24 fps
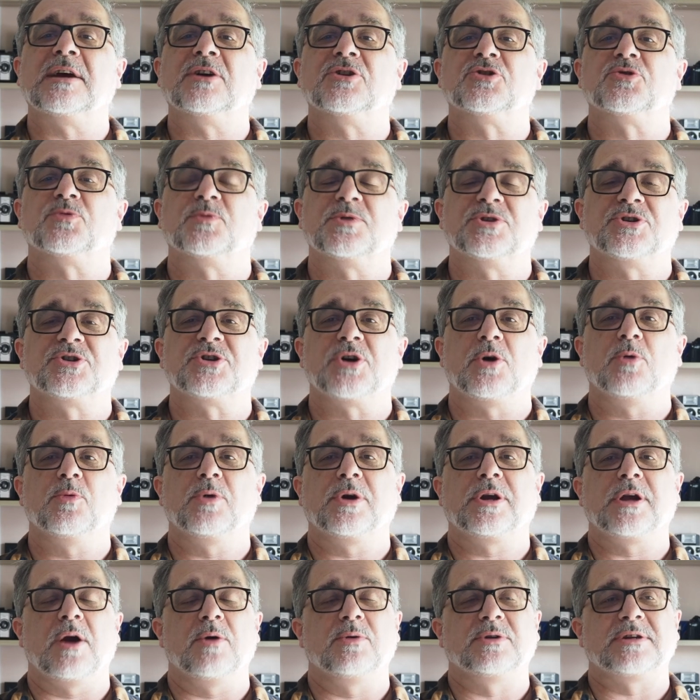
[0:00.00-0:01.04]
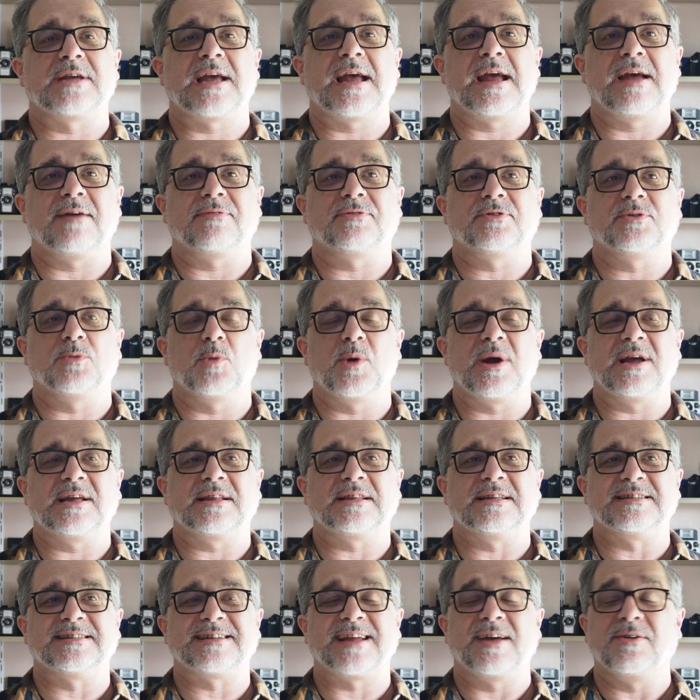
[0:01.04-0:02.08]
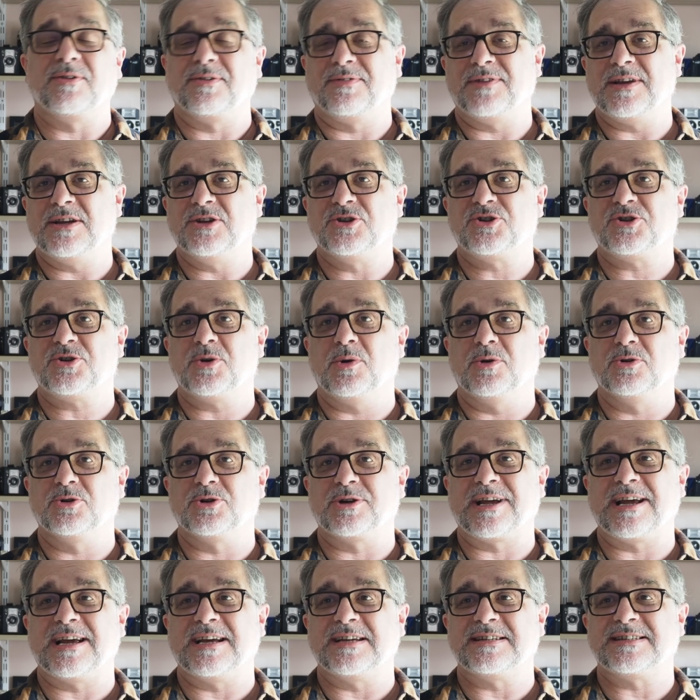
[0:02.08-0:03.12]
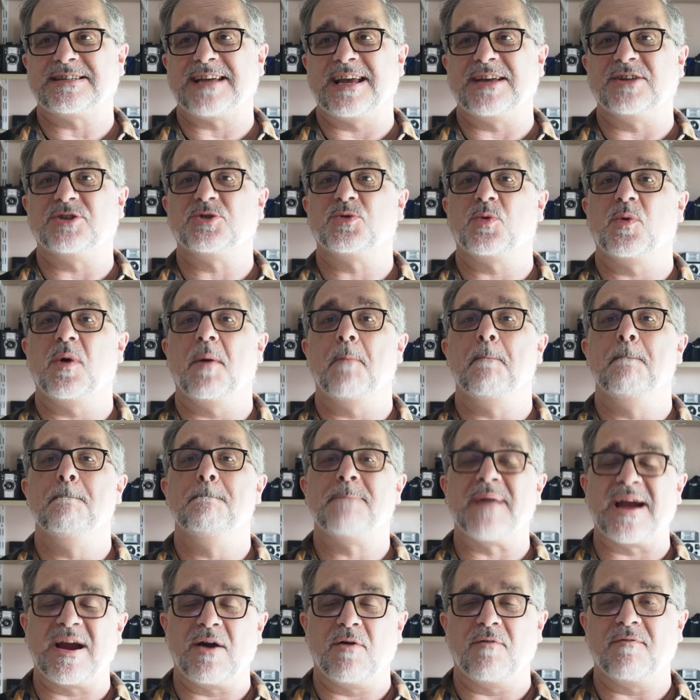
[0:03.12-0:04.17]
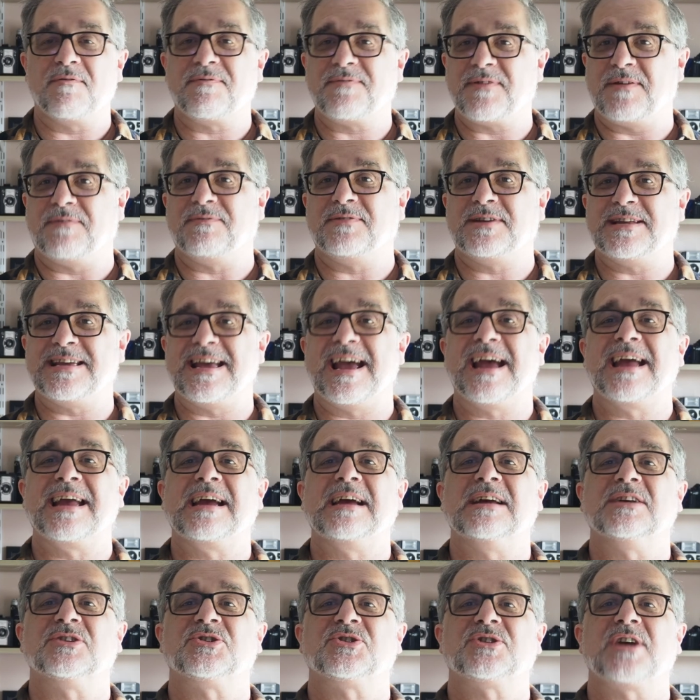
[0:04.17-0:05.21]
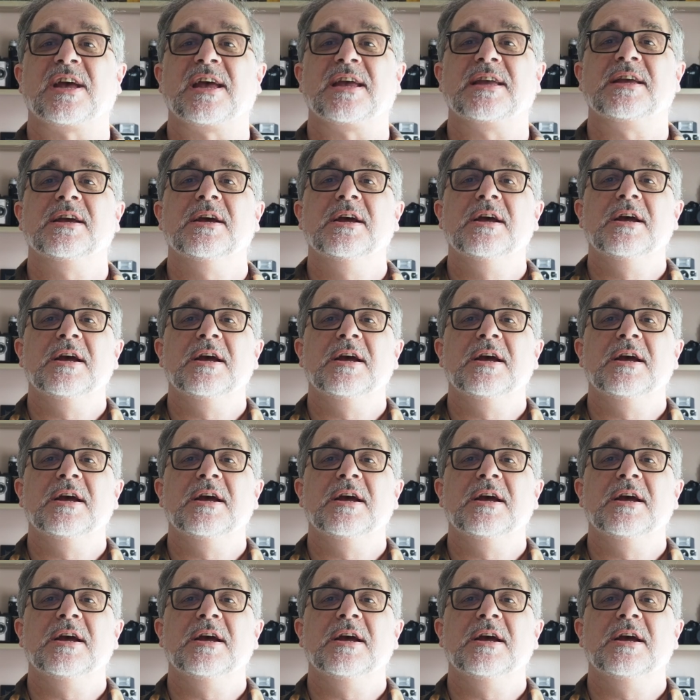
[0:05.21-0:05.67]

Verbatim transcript: as a result, going to have to whack this down if it is 200 ASA to about 50 ASA.